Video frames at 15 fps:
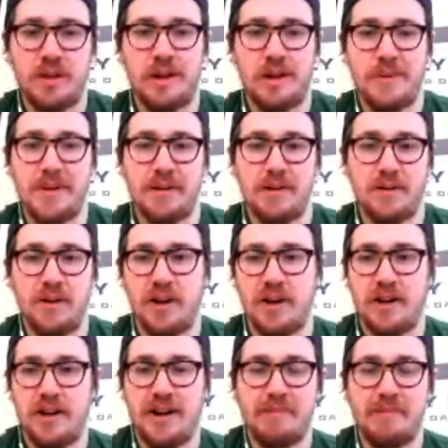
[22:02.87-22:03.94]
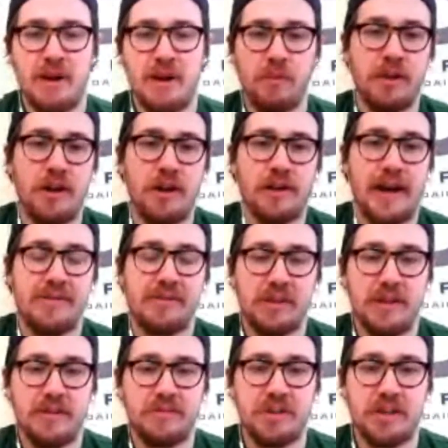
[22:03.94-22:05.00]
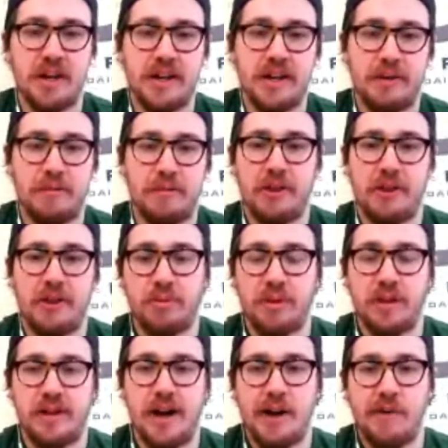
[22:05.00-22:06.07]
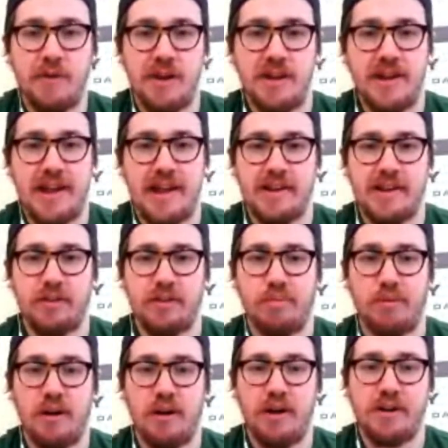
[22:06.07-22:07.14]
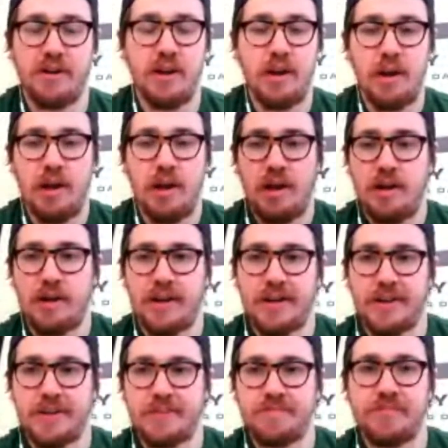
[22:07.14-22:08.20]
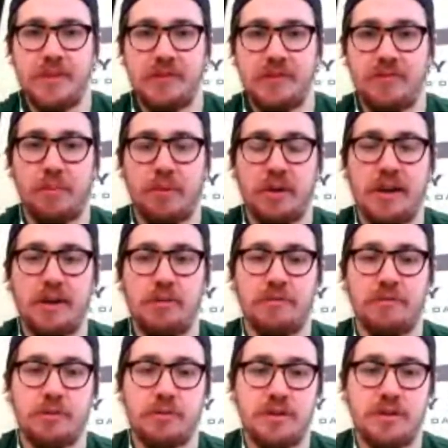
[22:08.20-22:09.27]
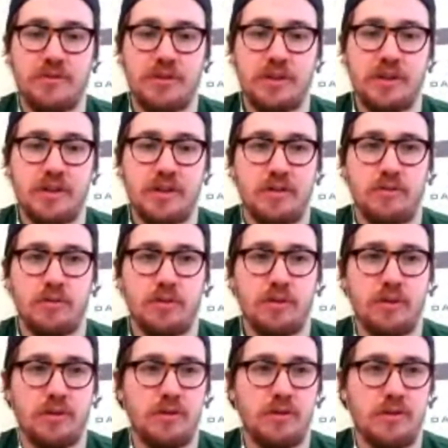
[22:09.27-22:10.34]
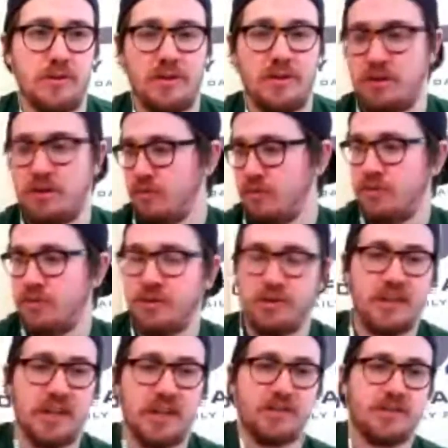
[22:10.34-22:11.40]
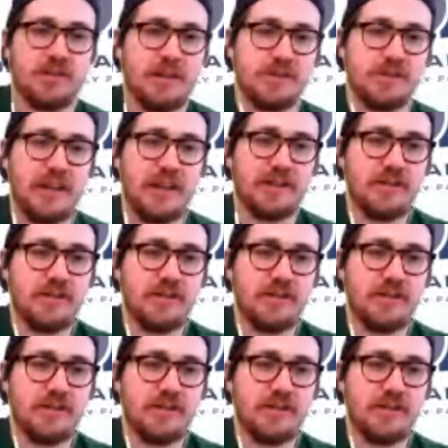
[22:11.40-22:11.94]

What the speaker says: I mean, I'm not really on Kevin Love tonight. I'd rather play Kyrie and LeBron. If I'm playing anyone from Cleveland, you take the same stance.